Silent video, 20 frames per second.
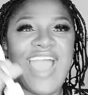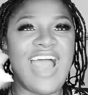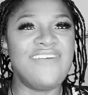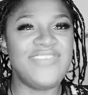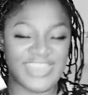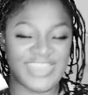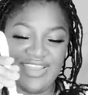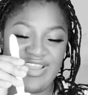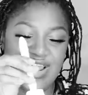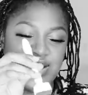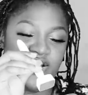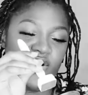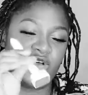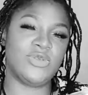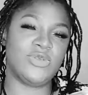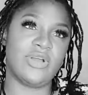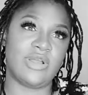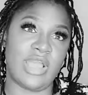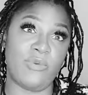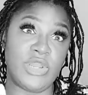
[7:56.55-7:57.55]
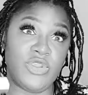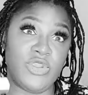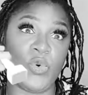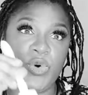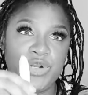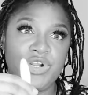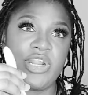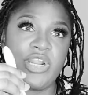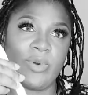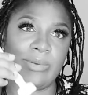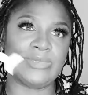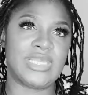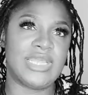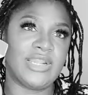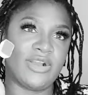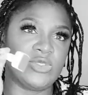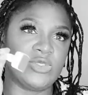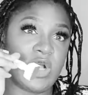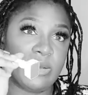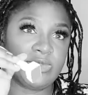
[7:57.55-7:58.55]
I have it there. And it also, when you order on our website,
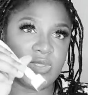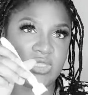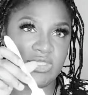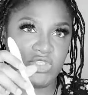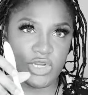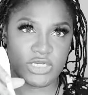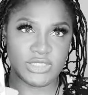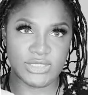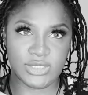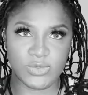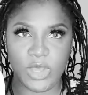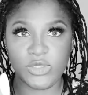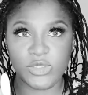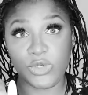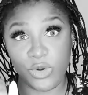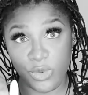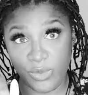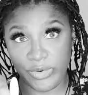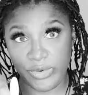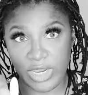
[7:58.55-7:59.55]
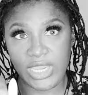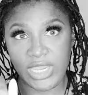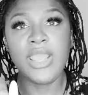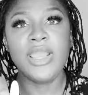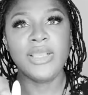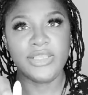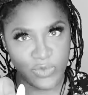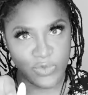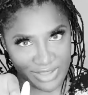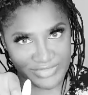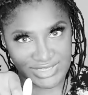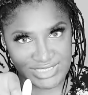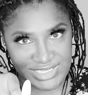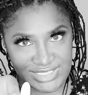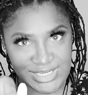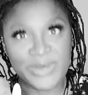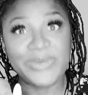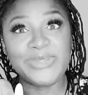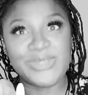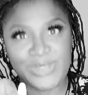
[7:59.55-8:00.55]
it also comes with instructions as well. So don't worry. You have the
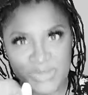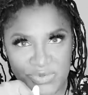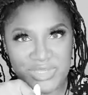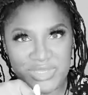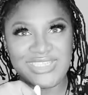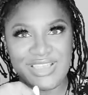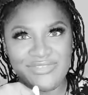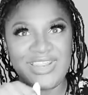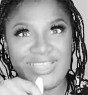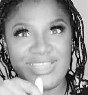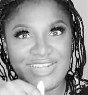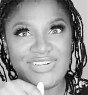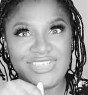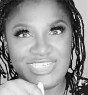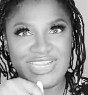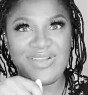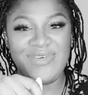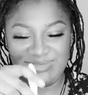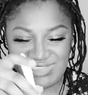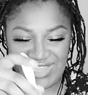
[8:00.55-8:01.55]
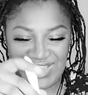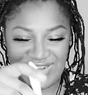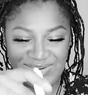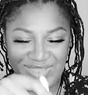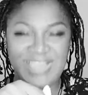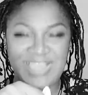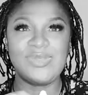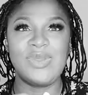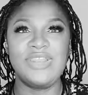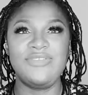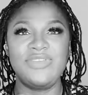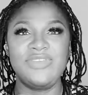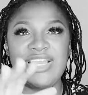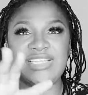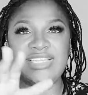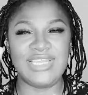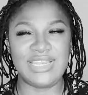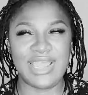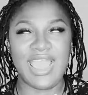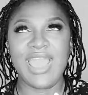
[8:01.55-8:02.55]
details. You can definitely understand what I'm saying. Okay. So if you
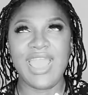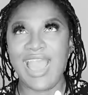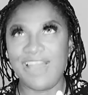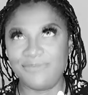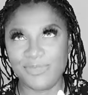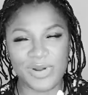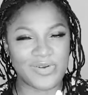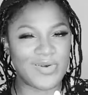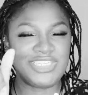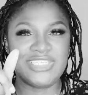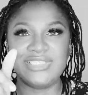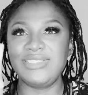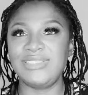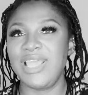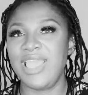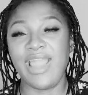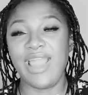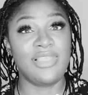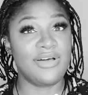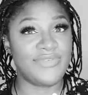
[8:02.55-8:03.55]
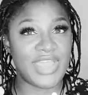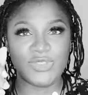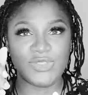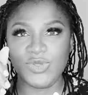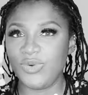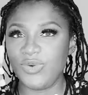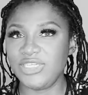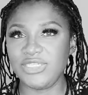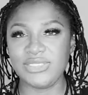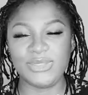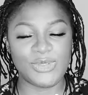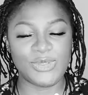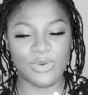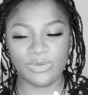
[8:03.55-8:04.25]
guys need, have more questions, I love answering questions.